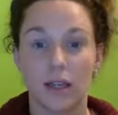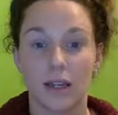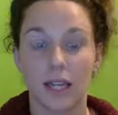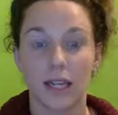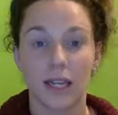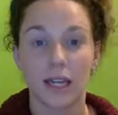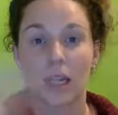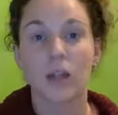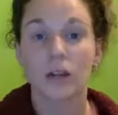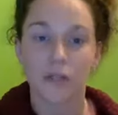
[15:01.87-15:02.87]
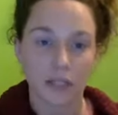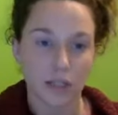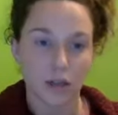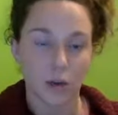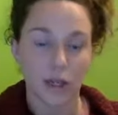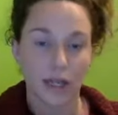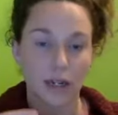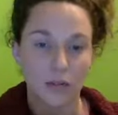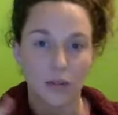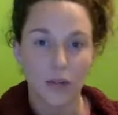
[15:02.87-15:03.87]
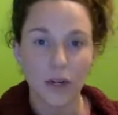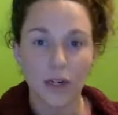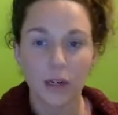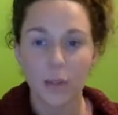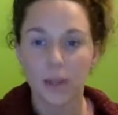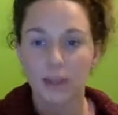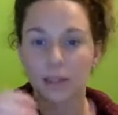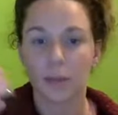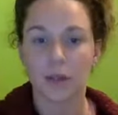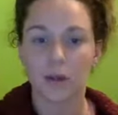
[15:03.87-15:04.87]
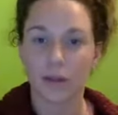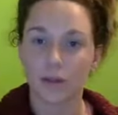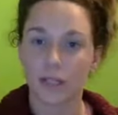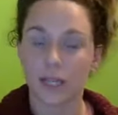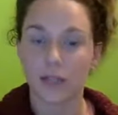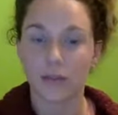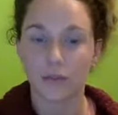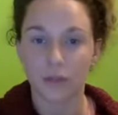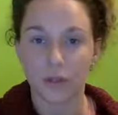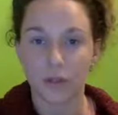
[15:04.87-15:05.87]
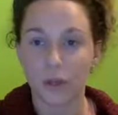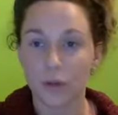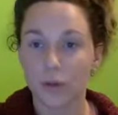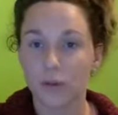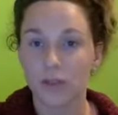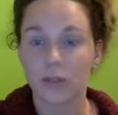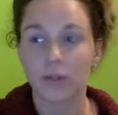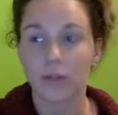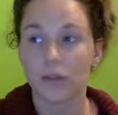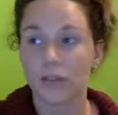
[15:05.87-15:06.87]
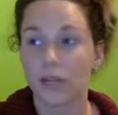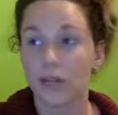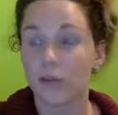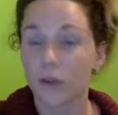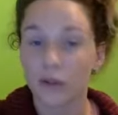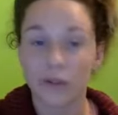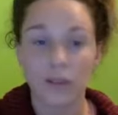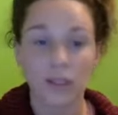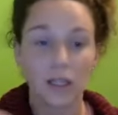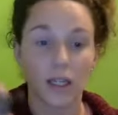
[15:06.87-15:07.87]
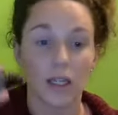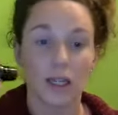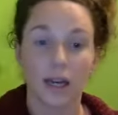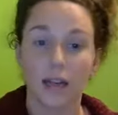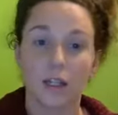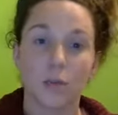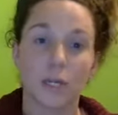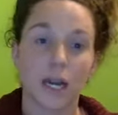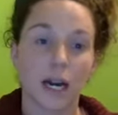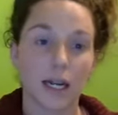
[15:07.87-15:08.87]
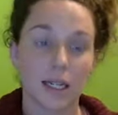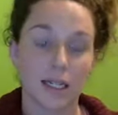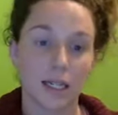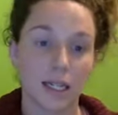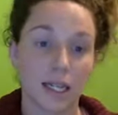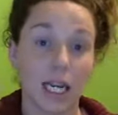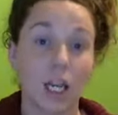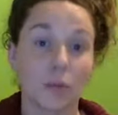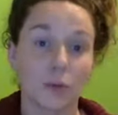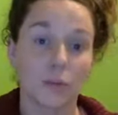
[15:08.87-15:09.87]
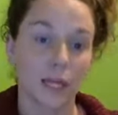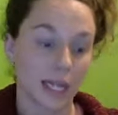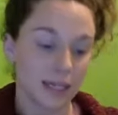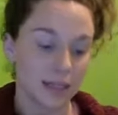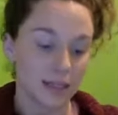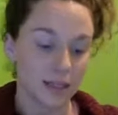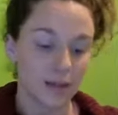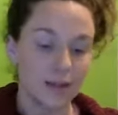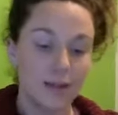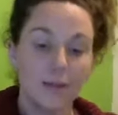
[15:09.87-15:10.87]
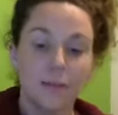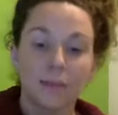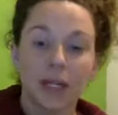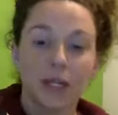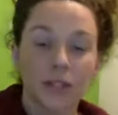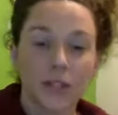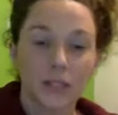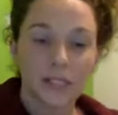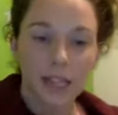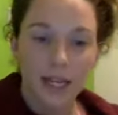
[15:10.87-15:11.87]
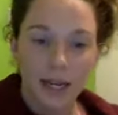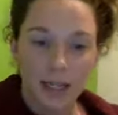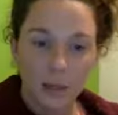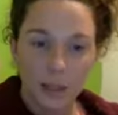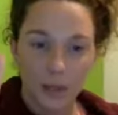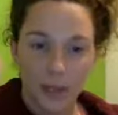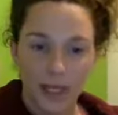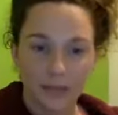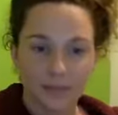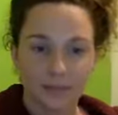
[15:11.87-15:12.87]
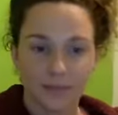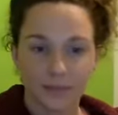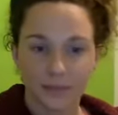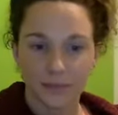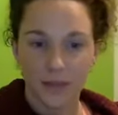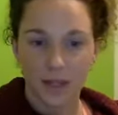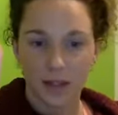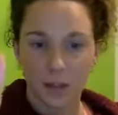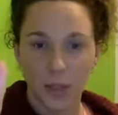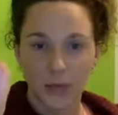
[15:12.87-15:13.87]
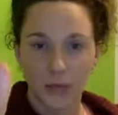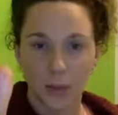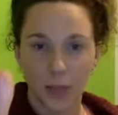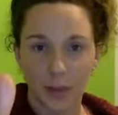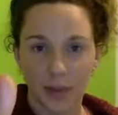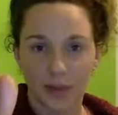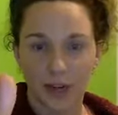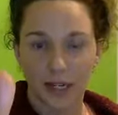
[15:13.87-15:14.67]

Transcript: can get a lot of essential oil out of the fruit, but some of the oils like the florals, some florals like rose, are a little bit harder and you need a lot more plants. So since they cut out the middlemen, the beautiful people of